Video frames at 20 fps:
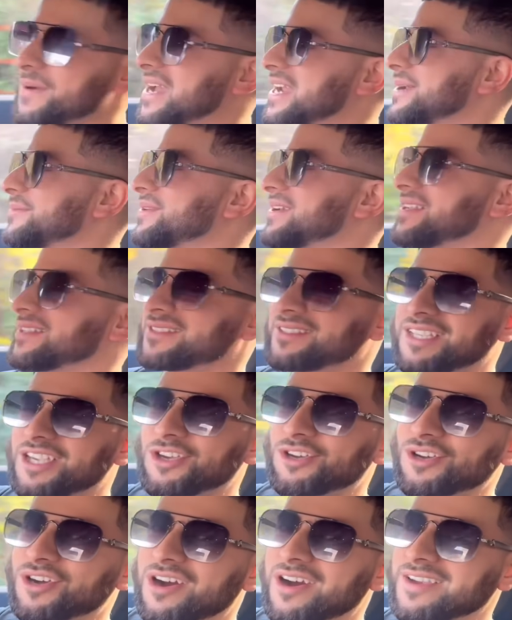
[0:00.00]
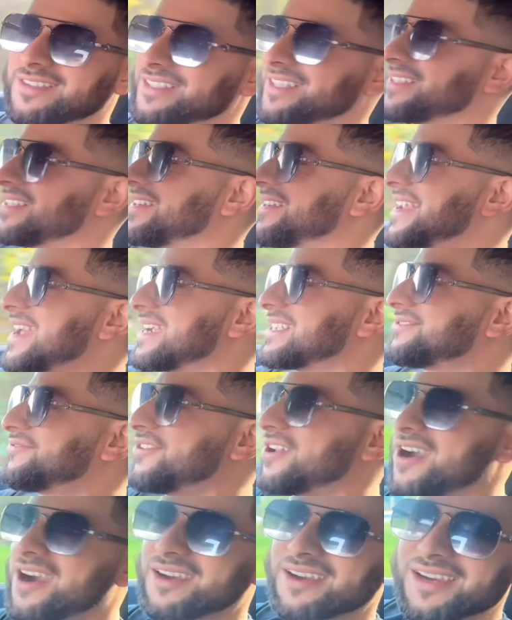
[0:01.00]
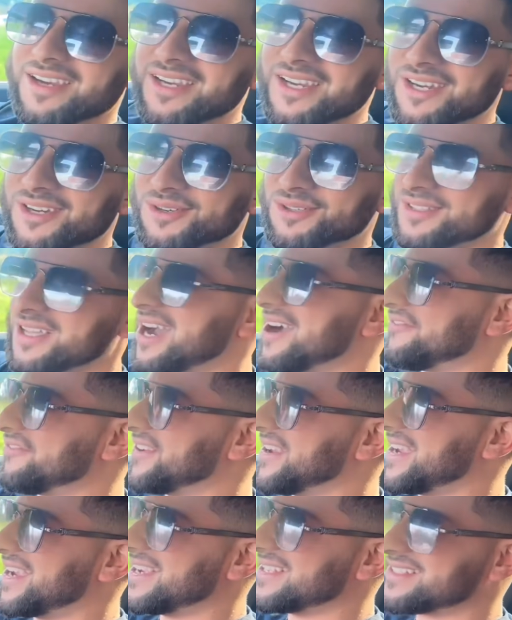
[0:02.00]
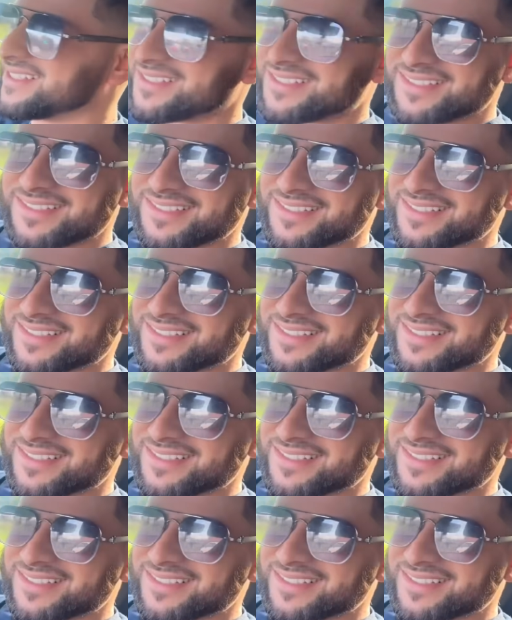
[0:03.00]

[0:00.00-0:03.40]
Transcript: and I'm going to see you guys in the next vlog. Good